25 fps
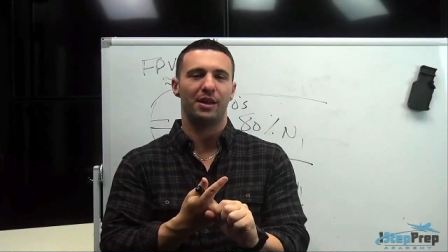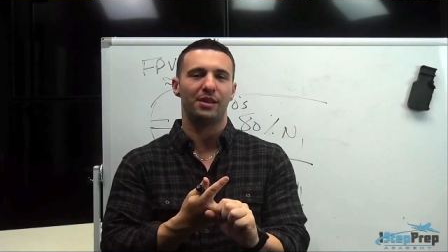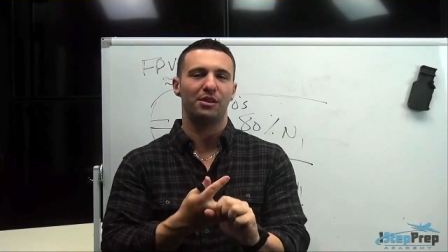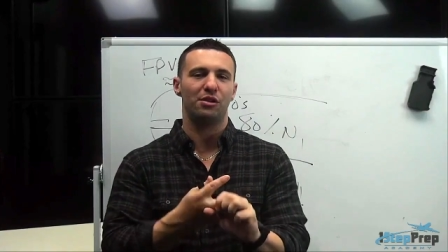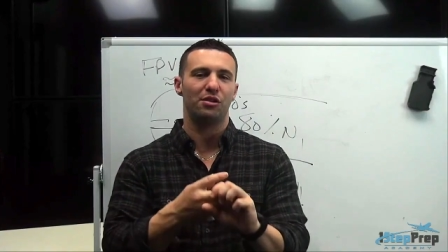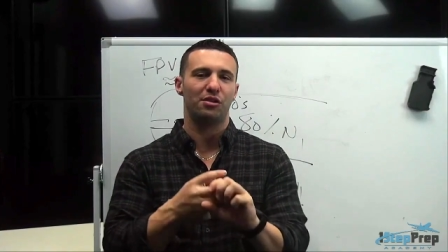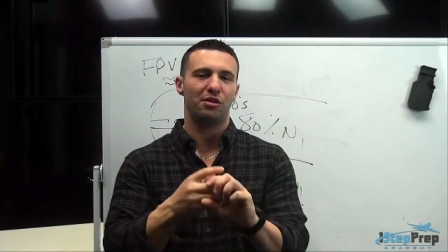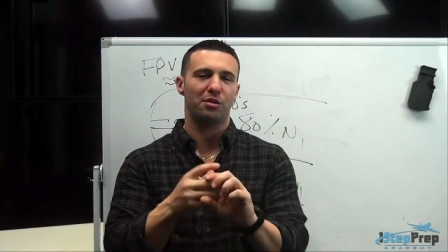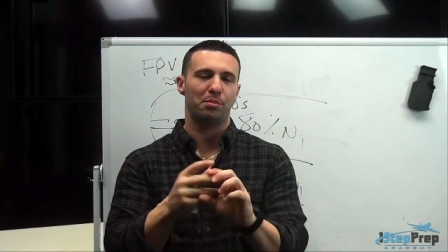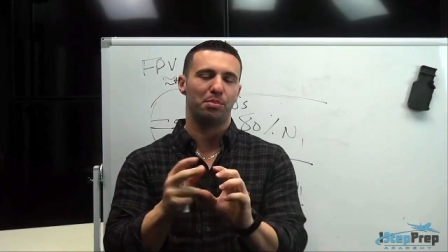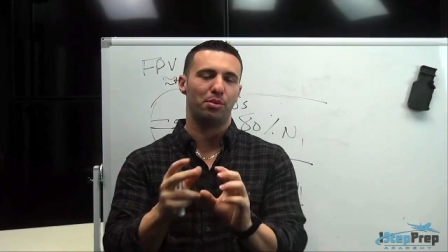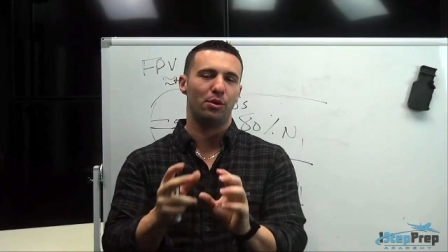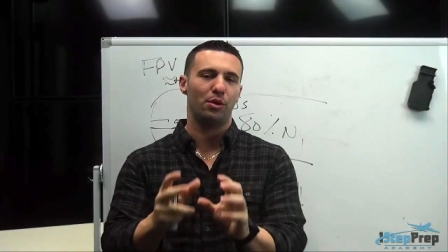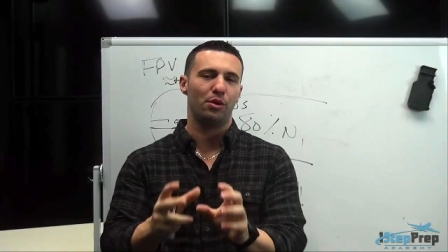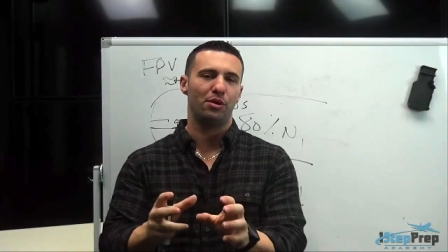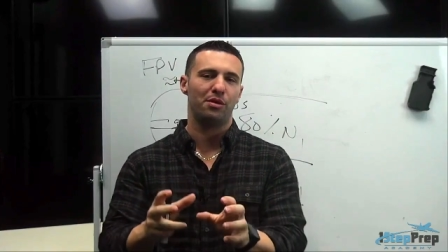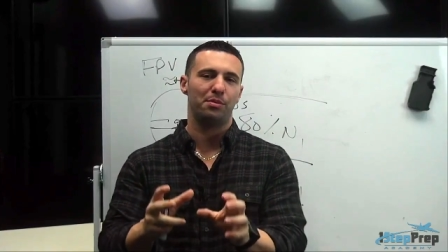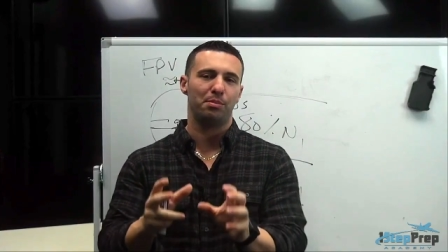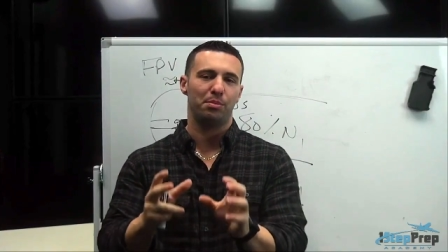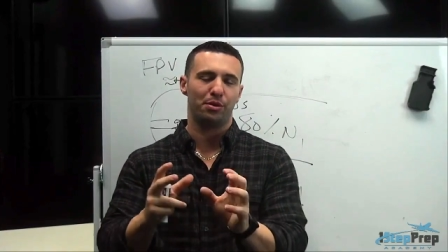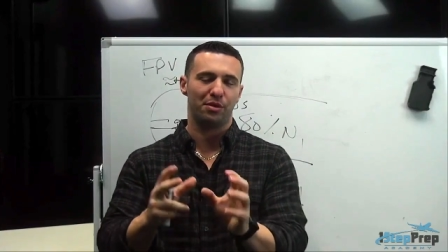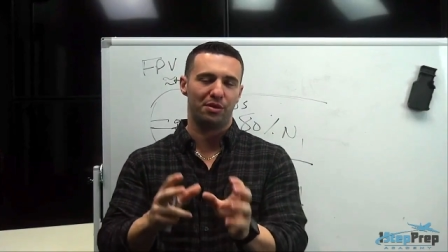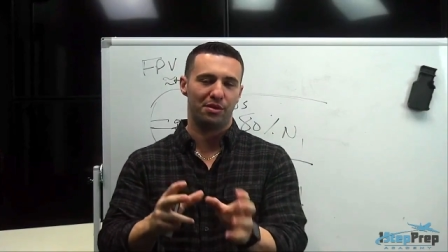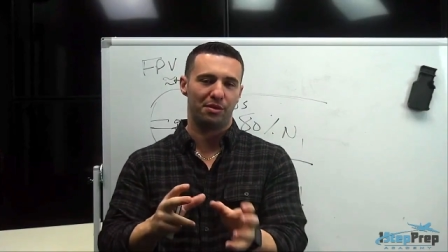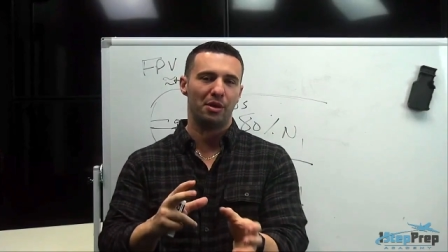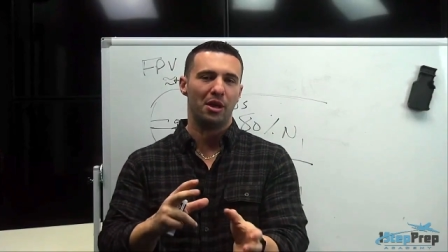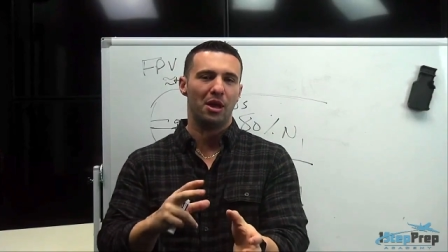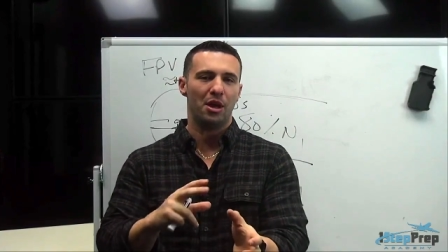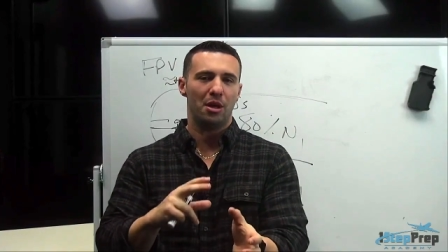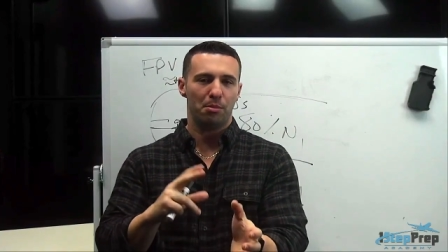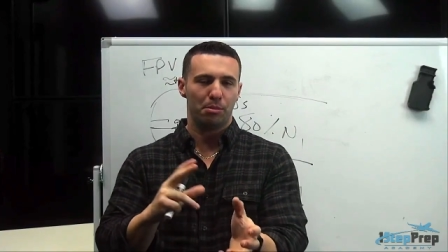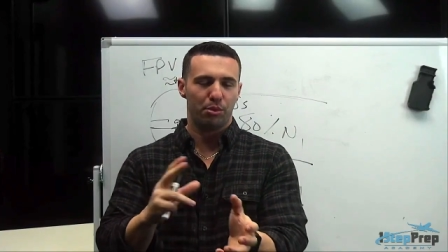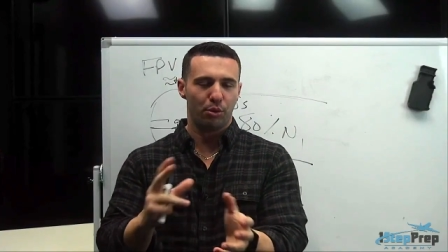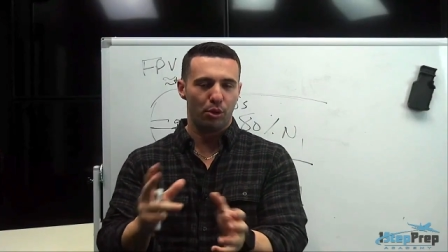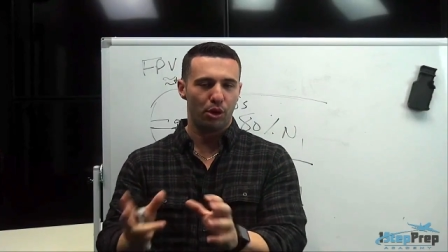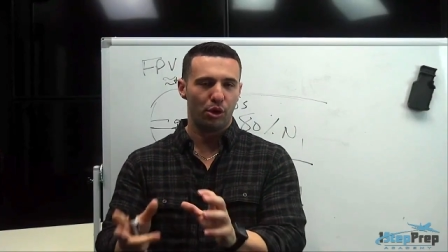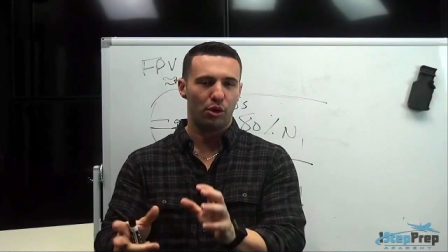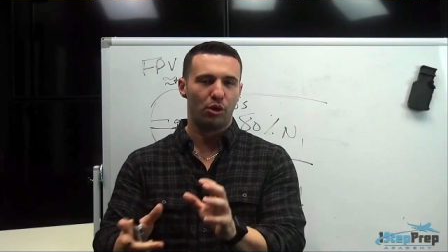There's a pro
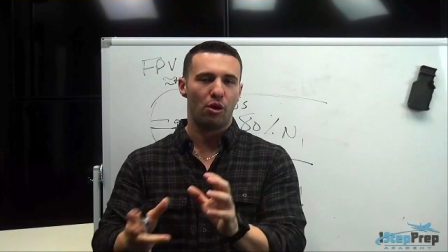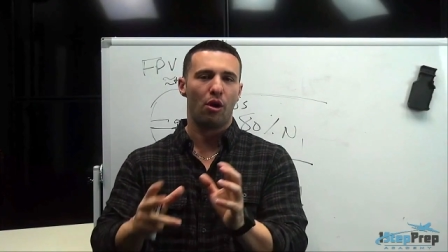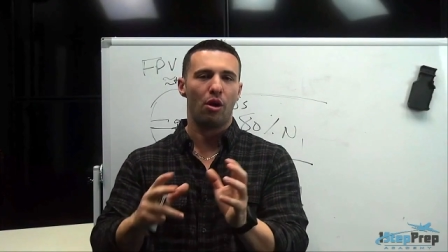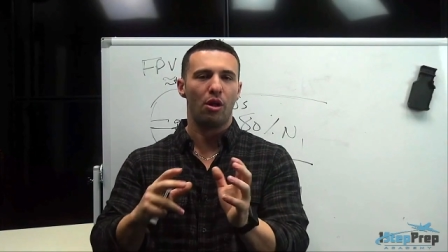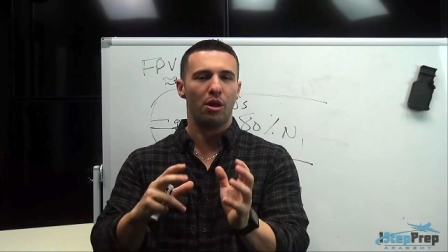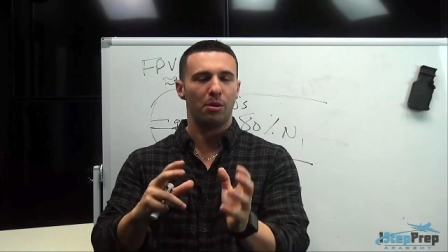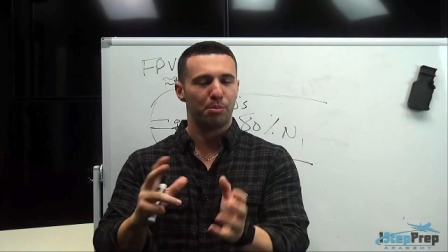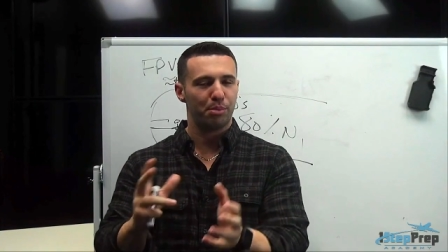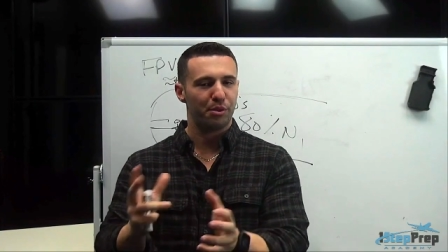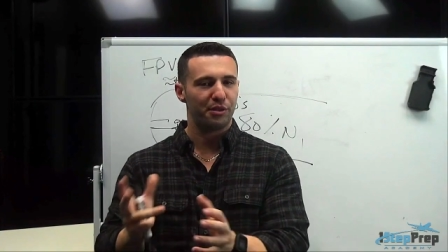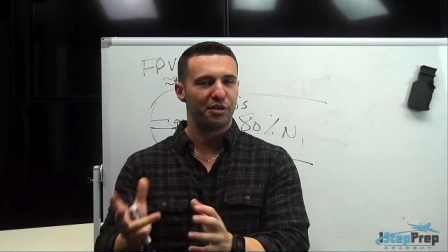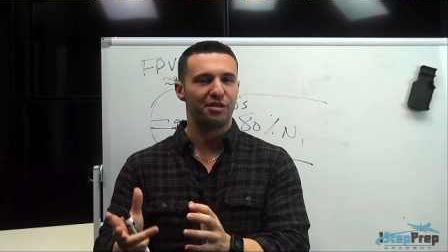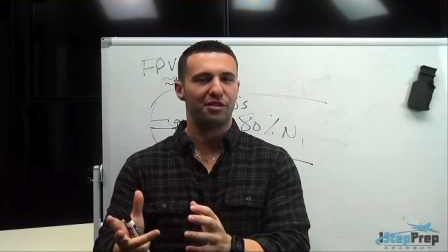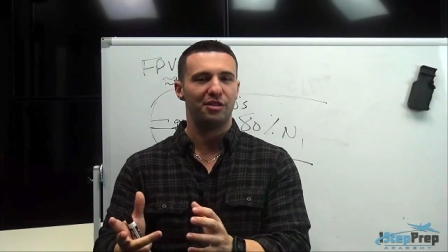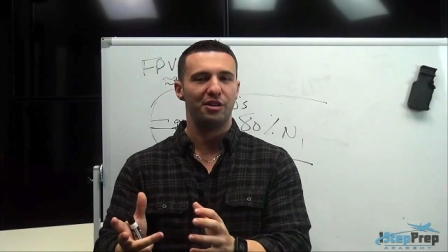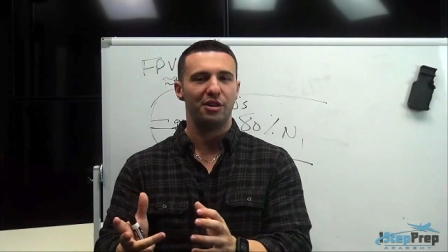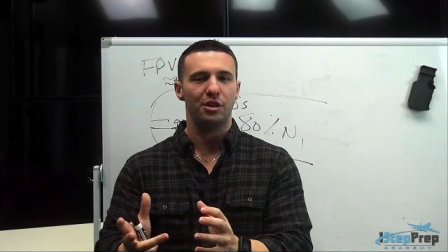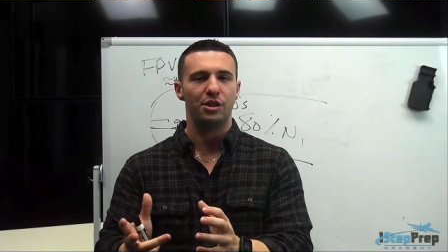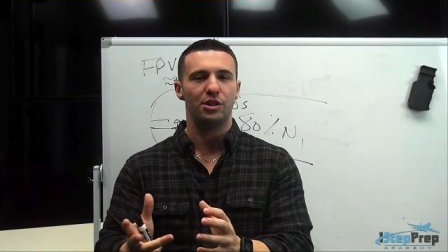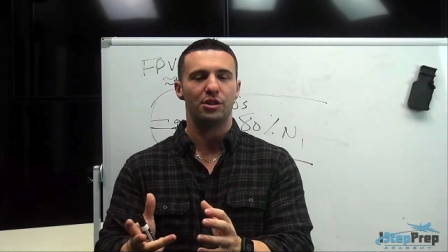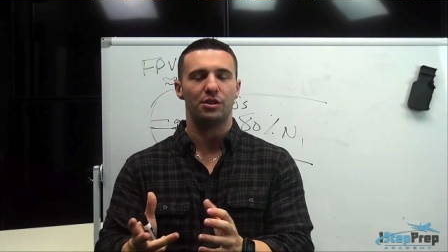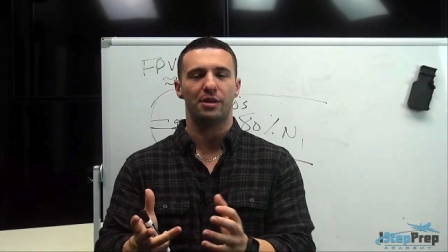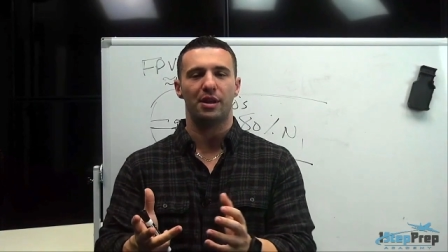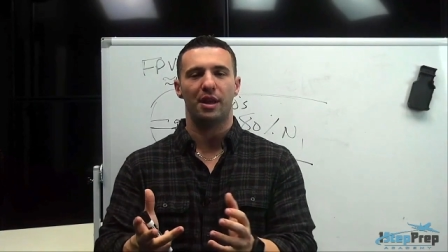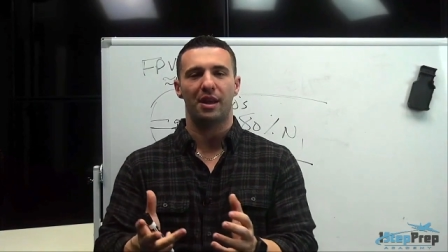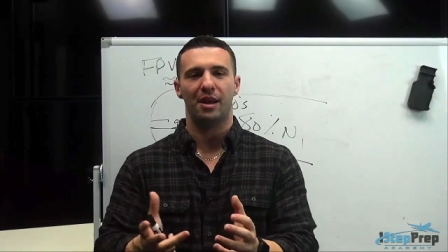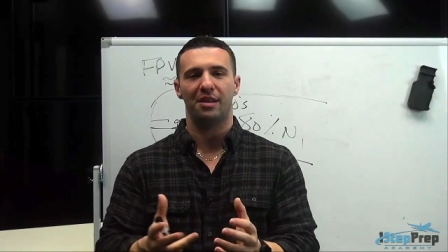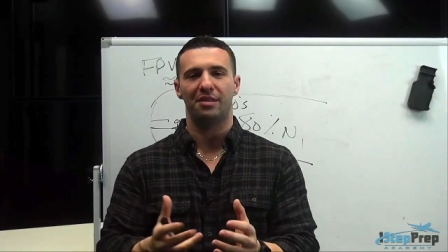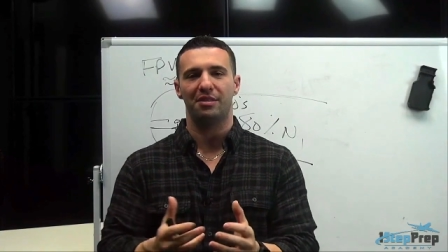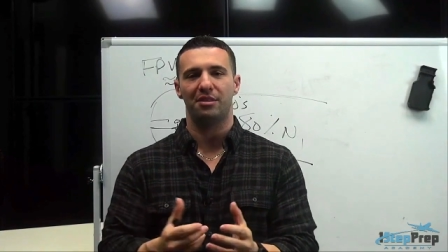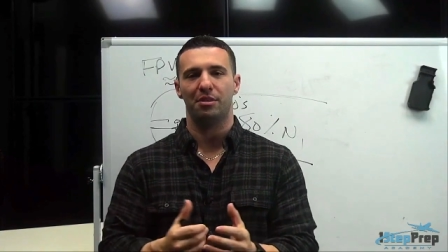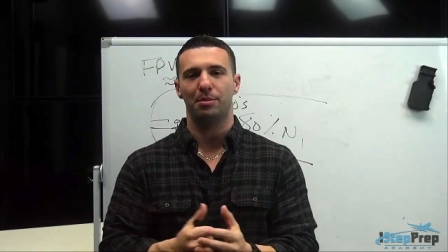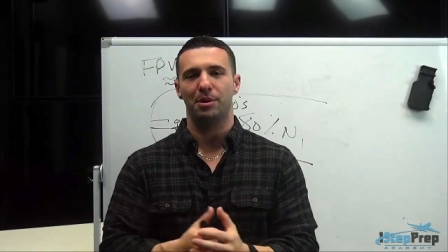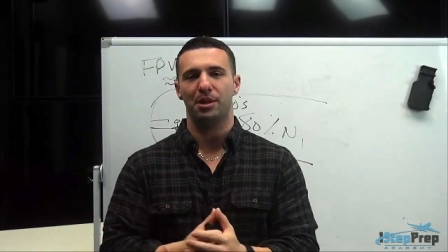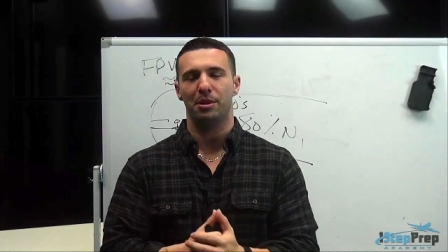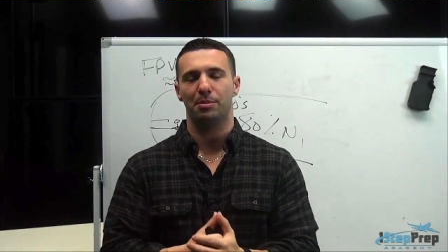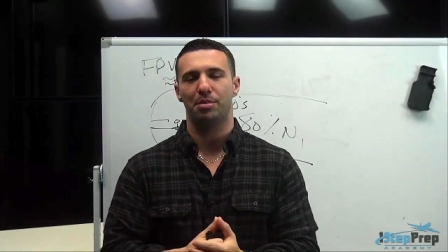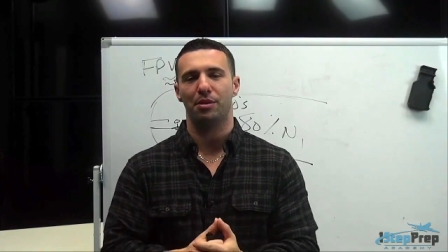protocol and procedure that has to
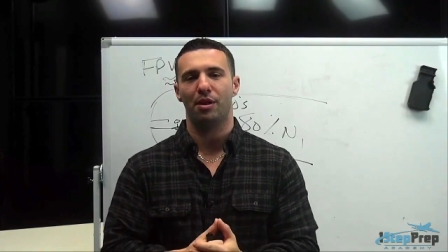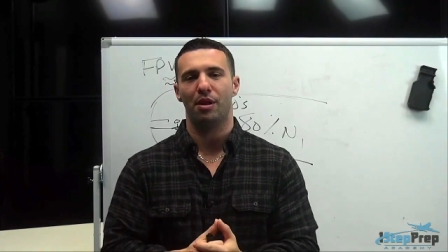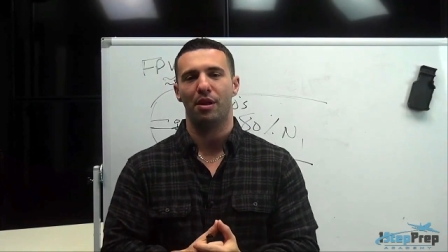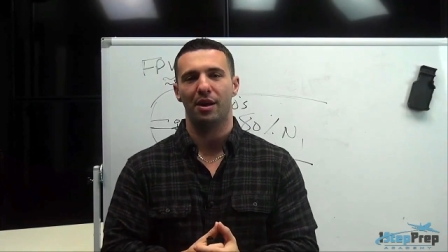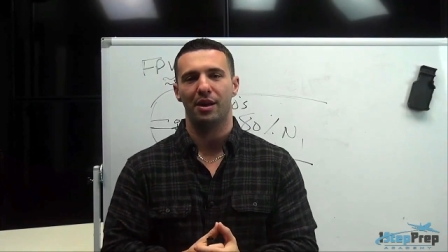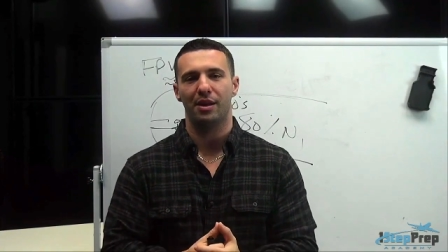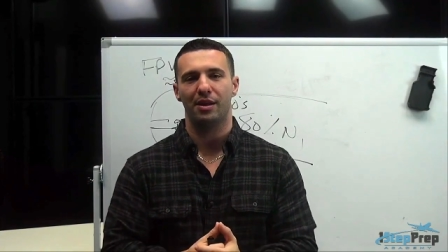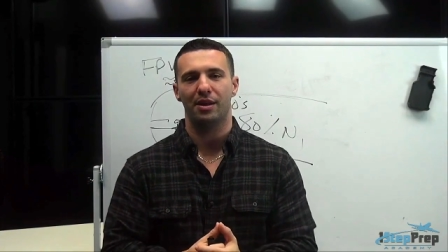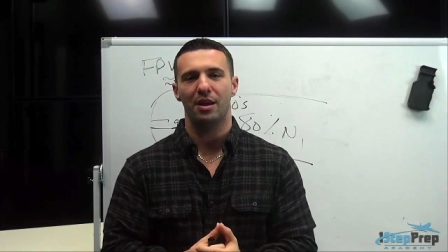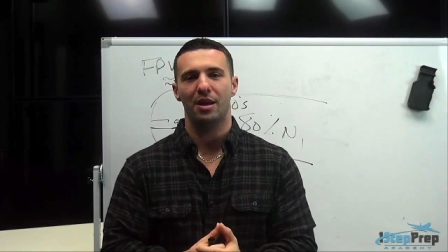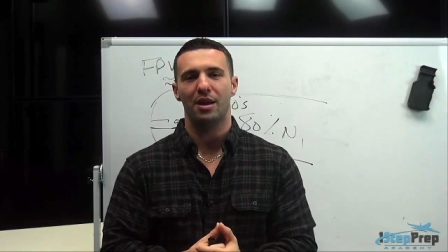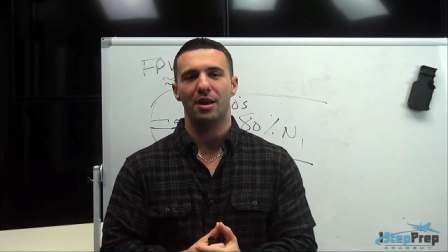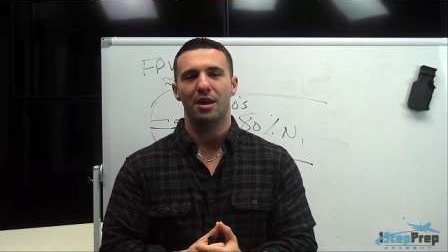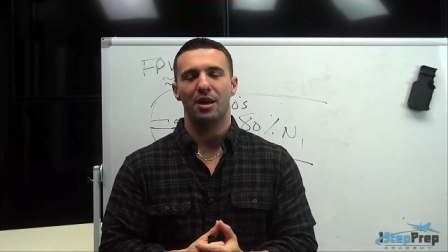be applied.